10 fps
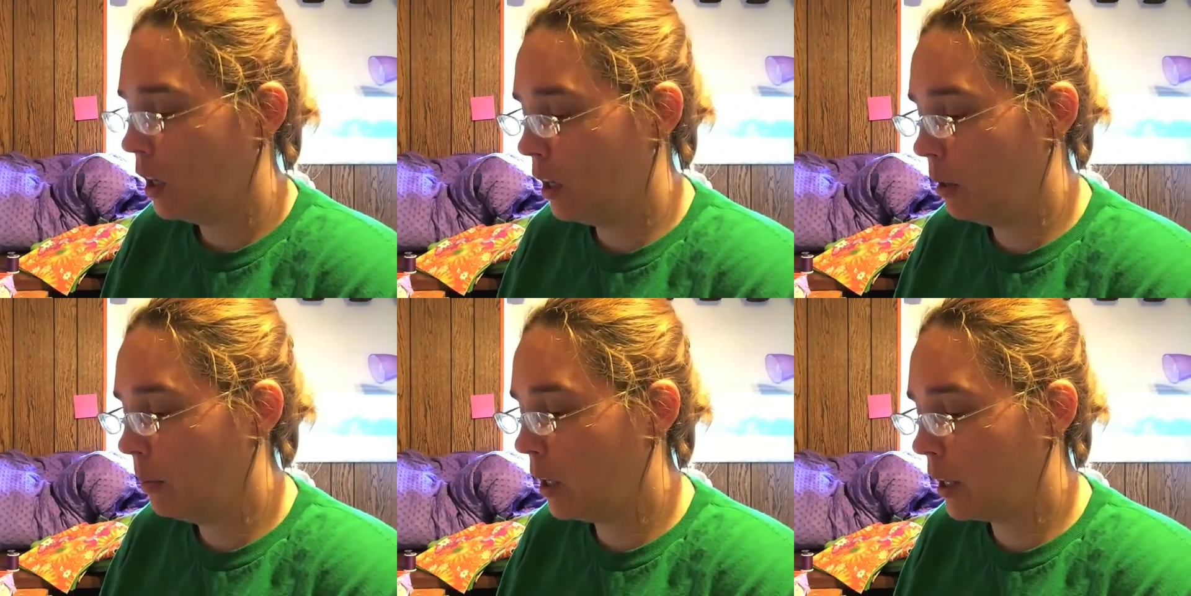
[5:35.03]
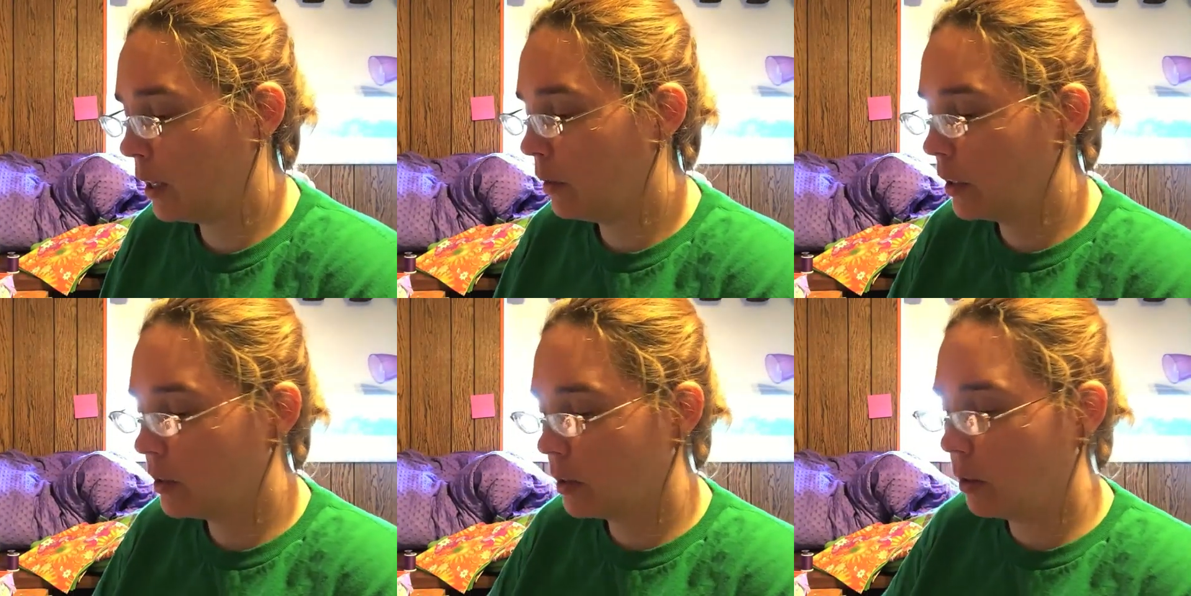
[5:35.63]
Um, I
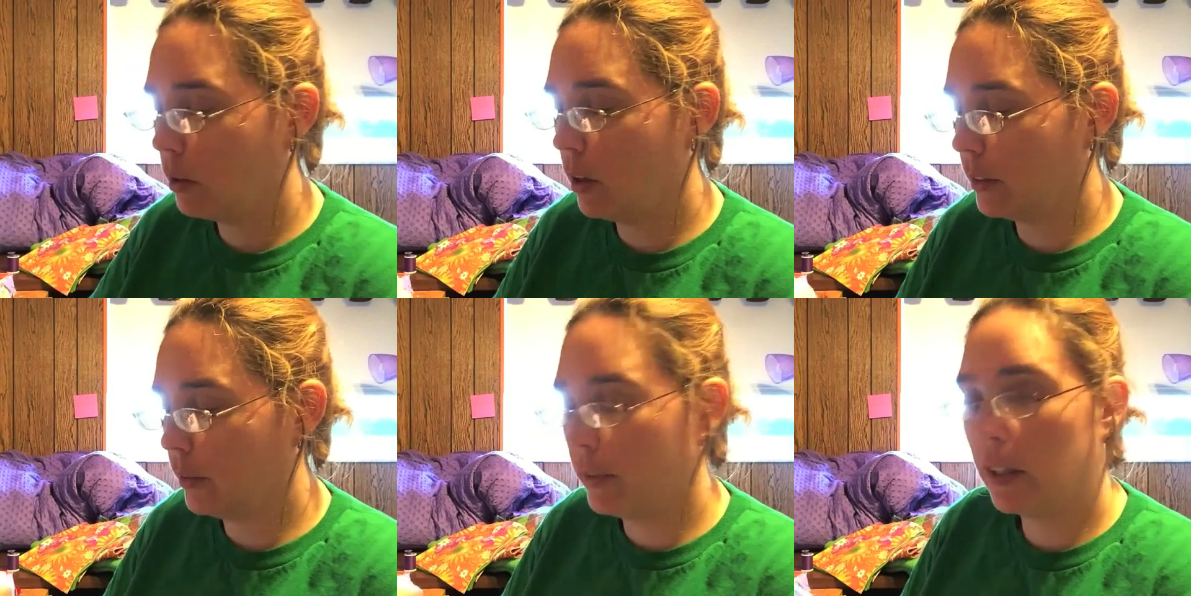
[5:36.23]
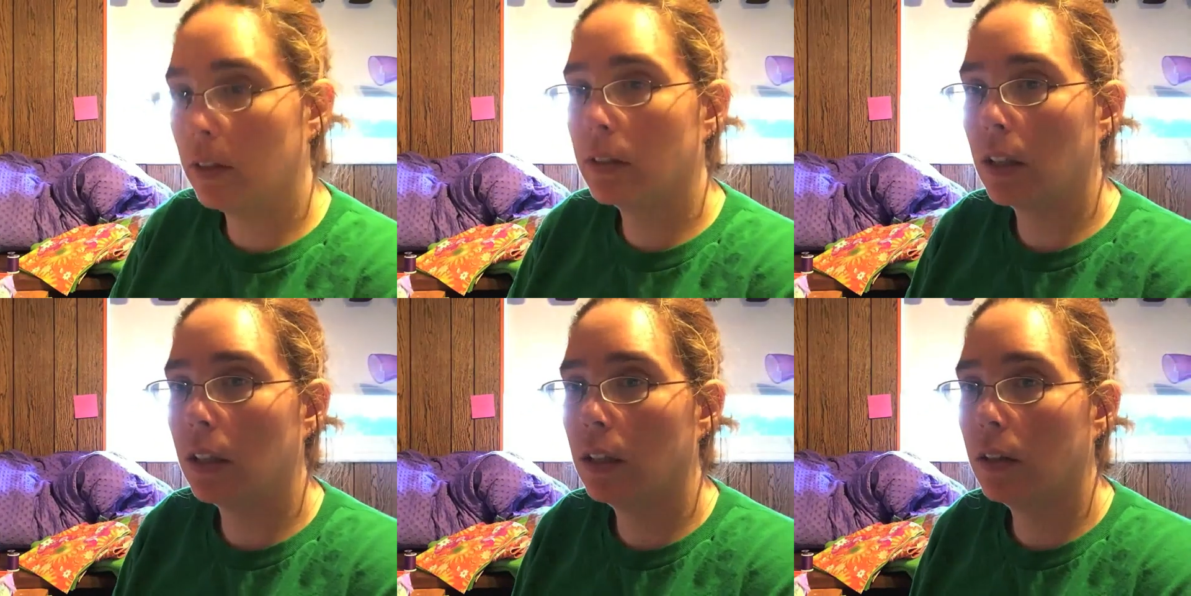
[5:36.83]
always sew on the flannel
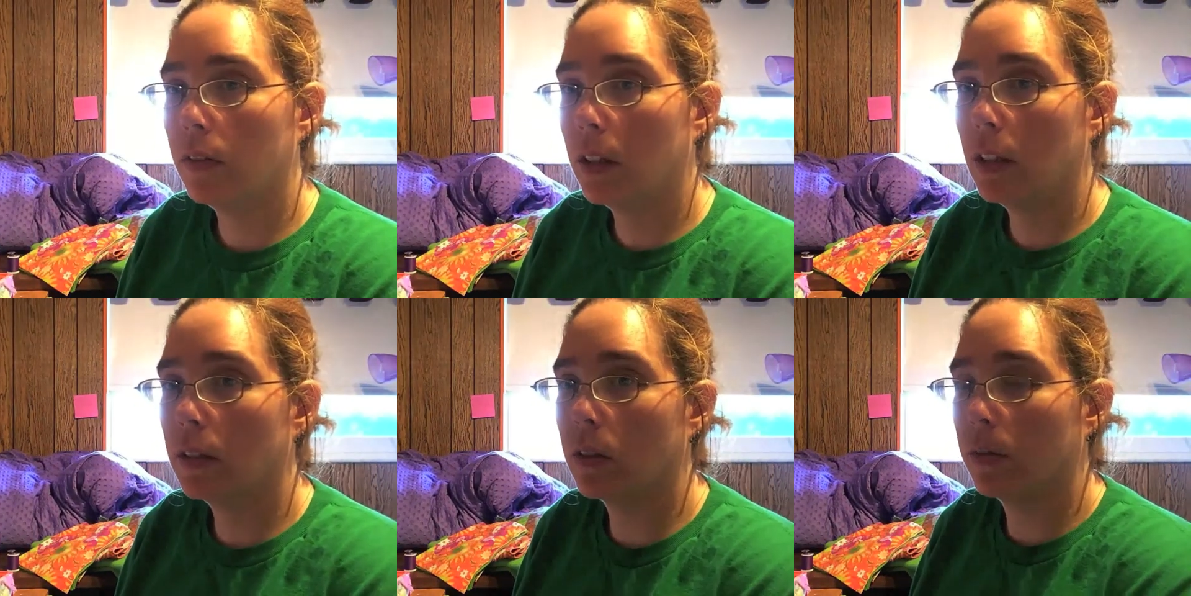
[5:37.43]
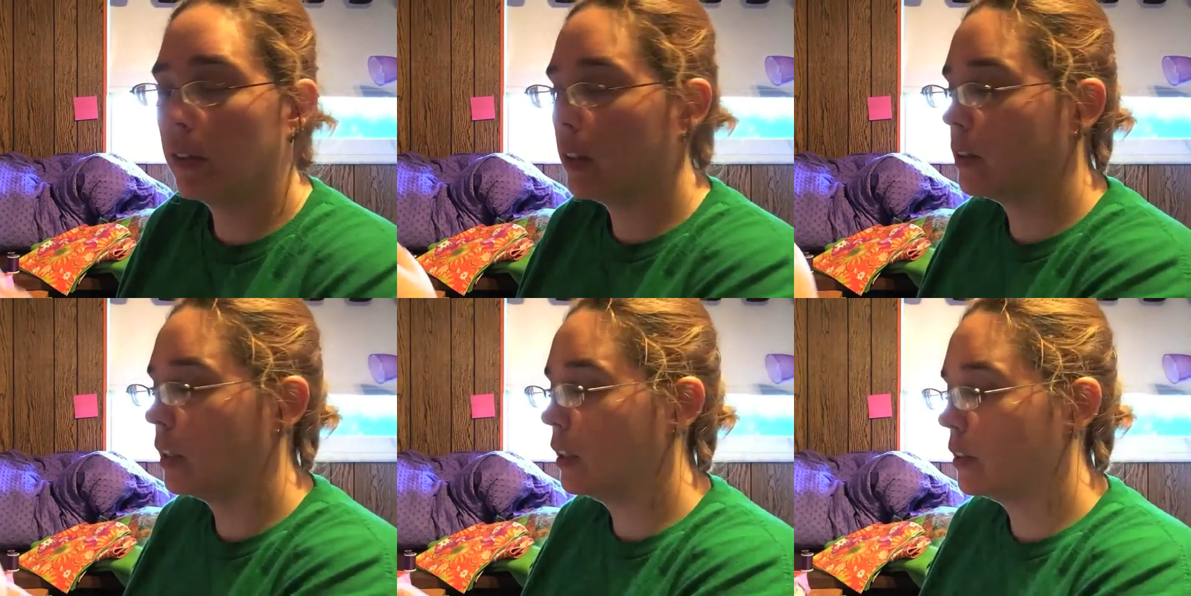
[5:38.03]
side of things, so the flannel
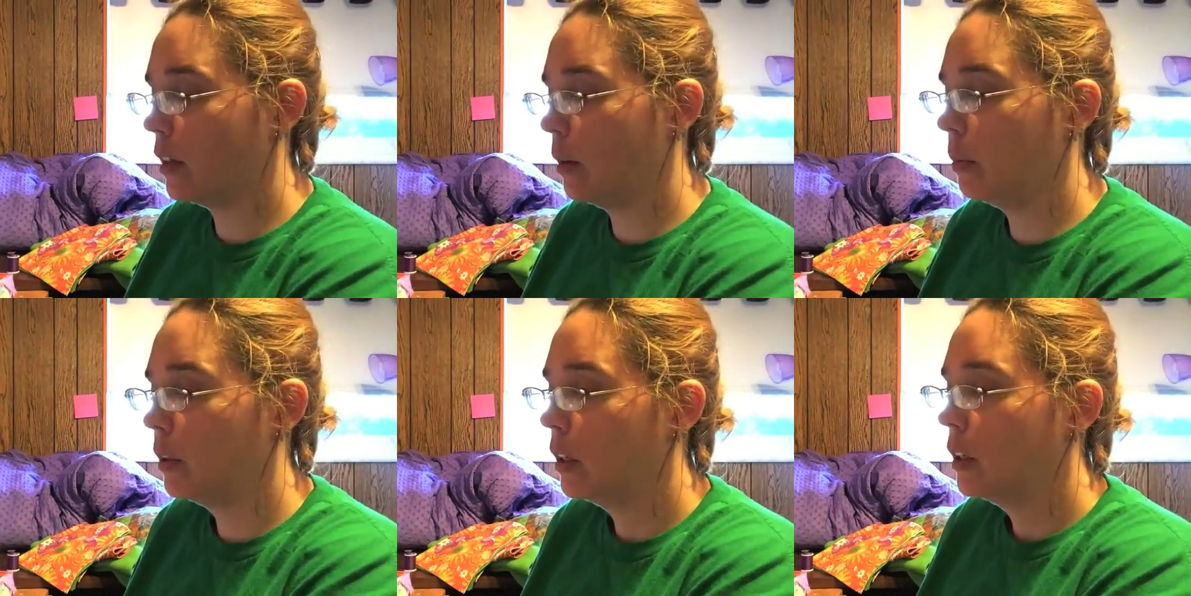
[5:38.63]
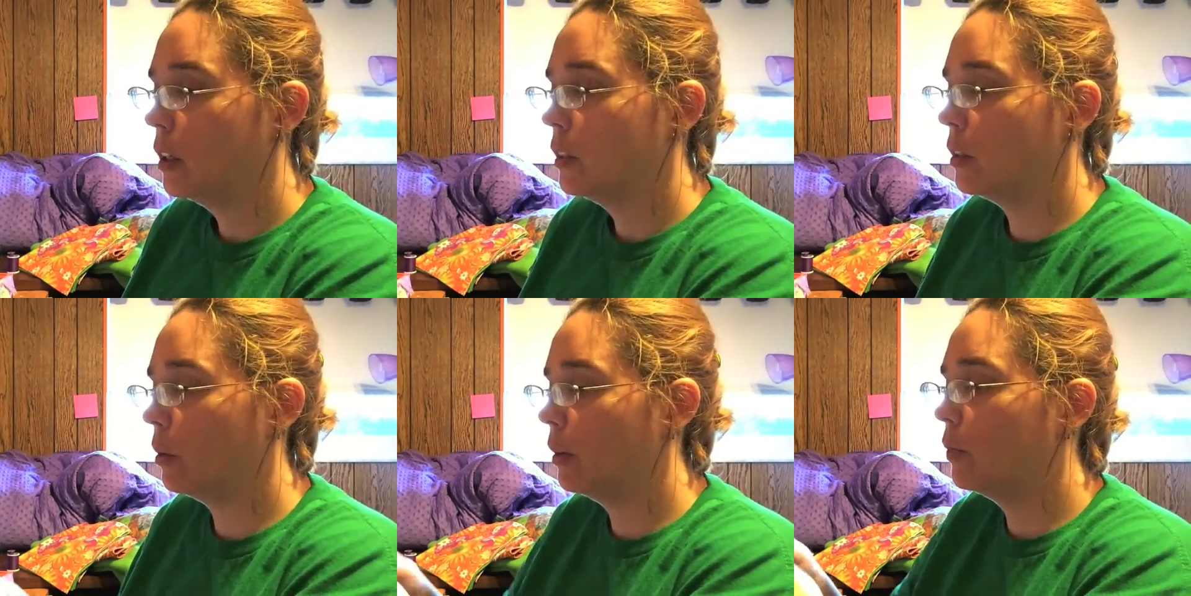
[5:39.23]
side is up.
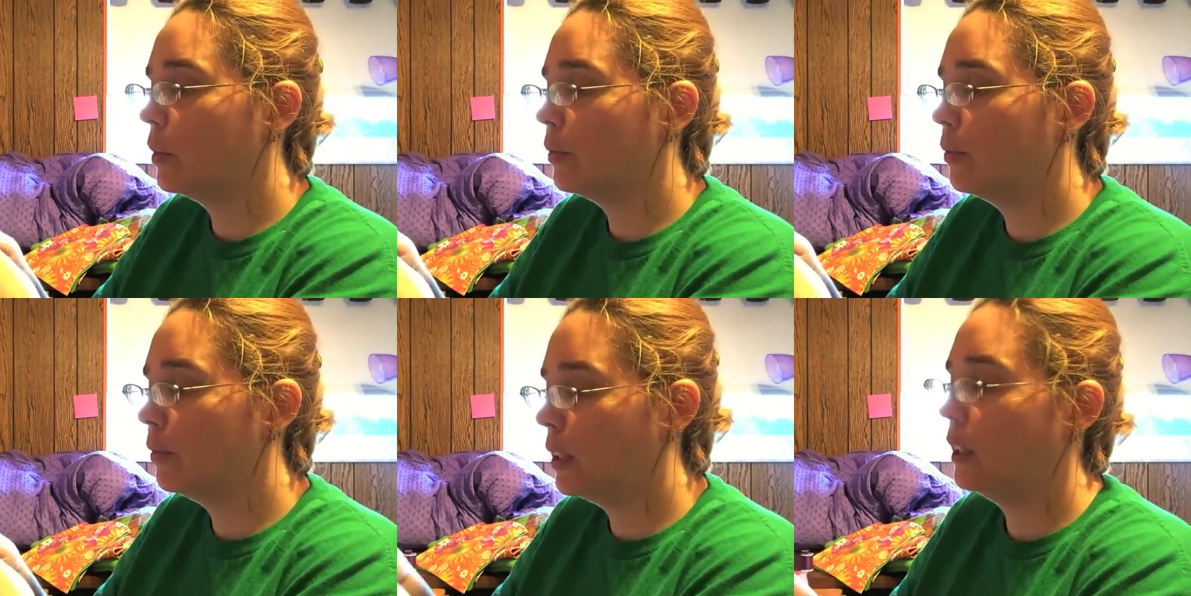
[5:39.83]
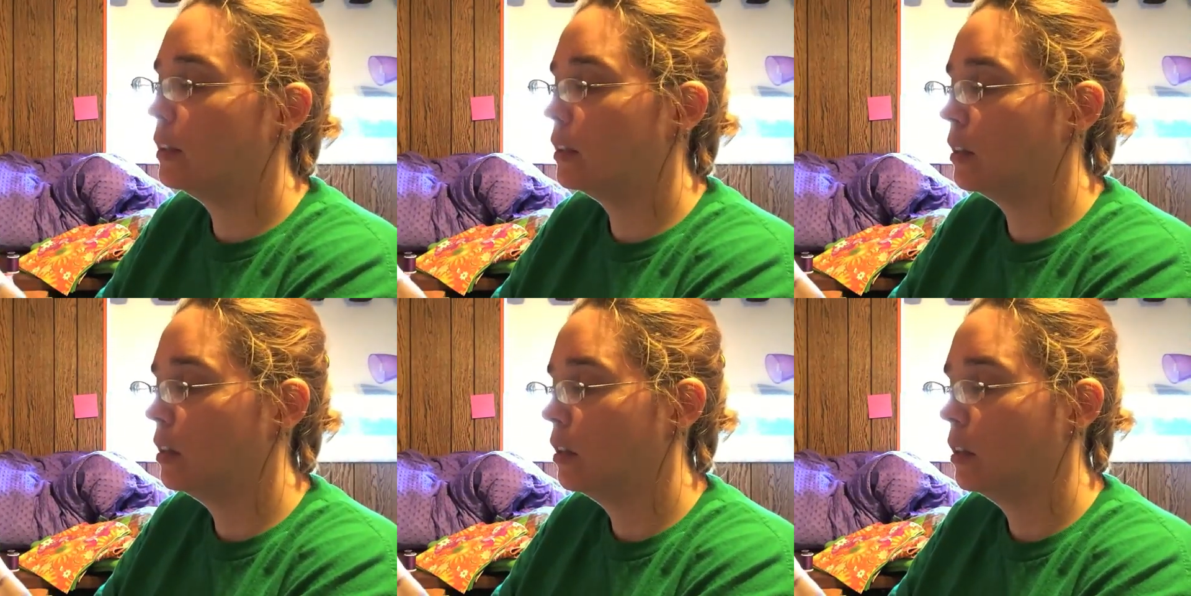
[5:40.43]
So if the
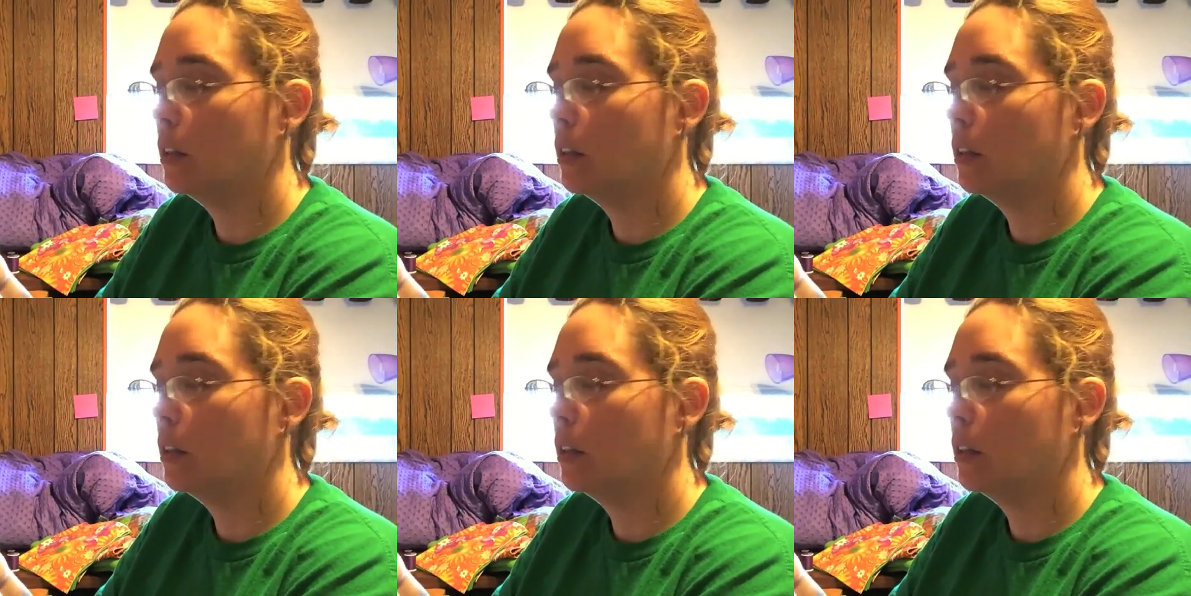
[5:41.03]
fleece